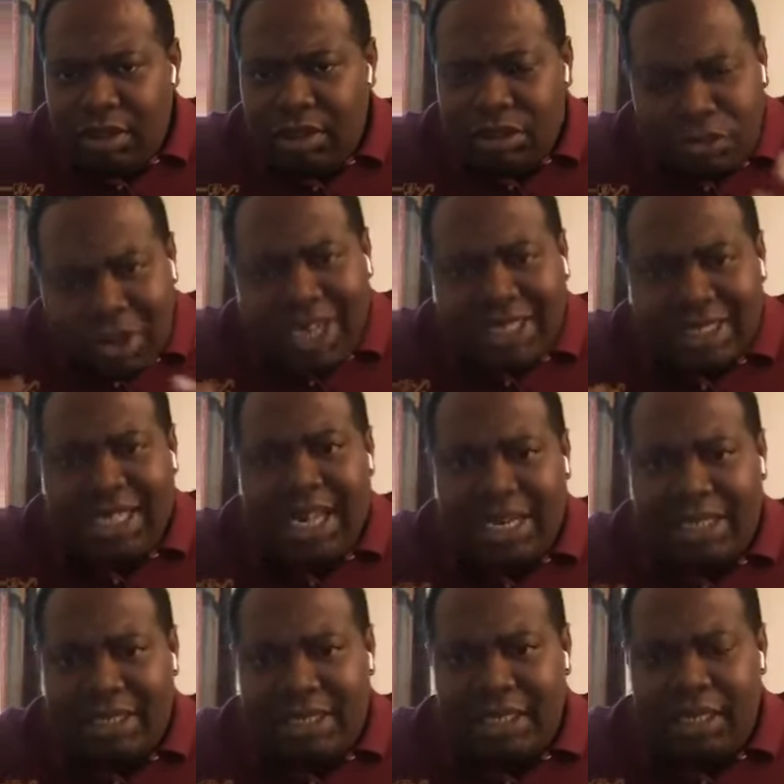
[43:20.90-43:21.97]
Do you
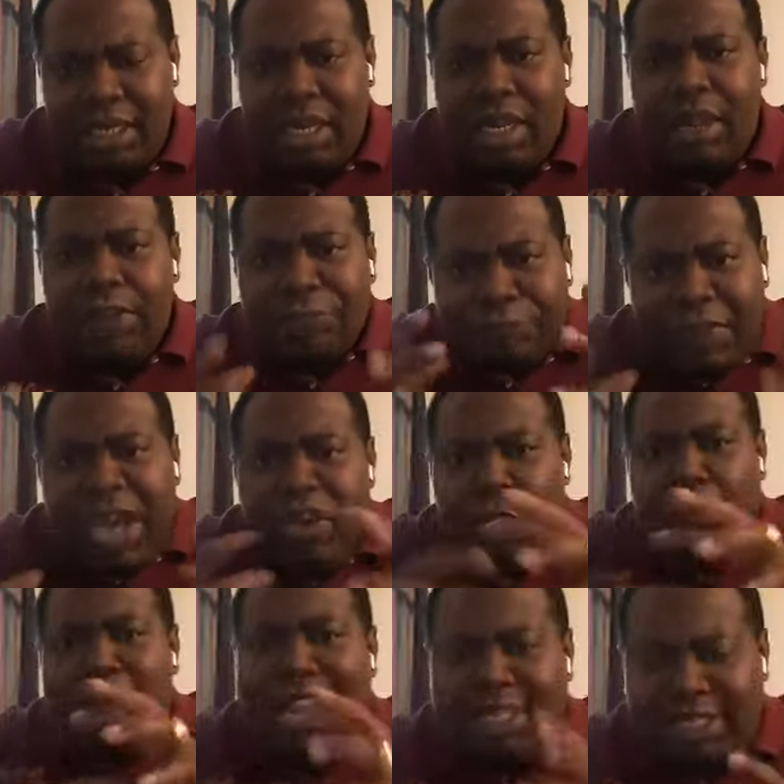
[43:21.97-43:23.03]
understand? Find your
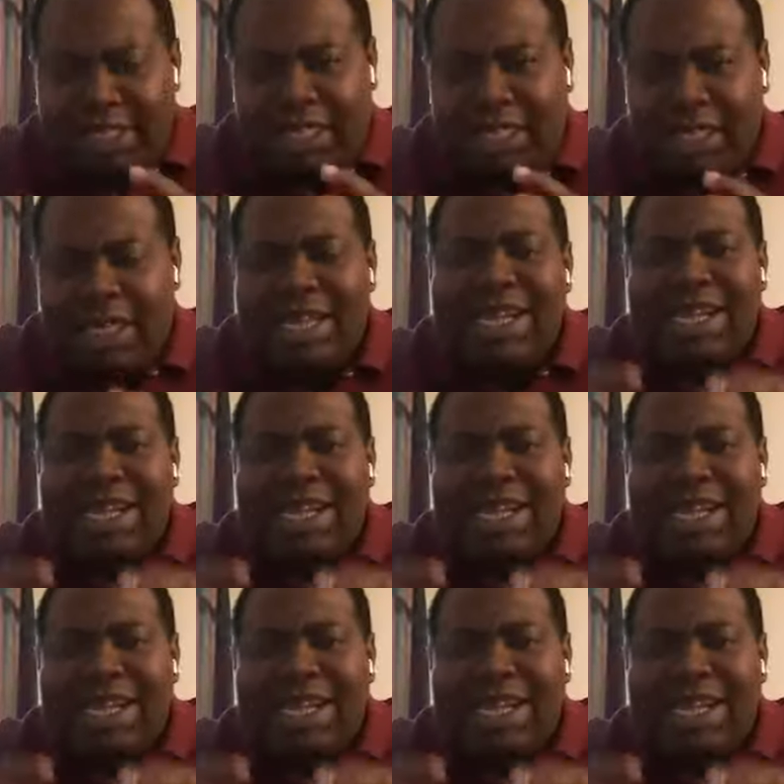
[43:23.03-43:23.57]
passion.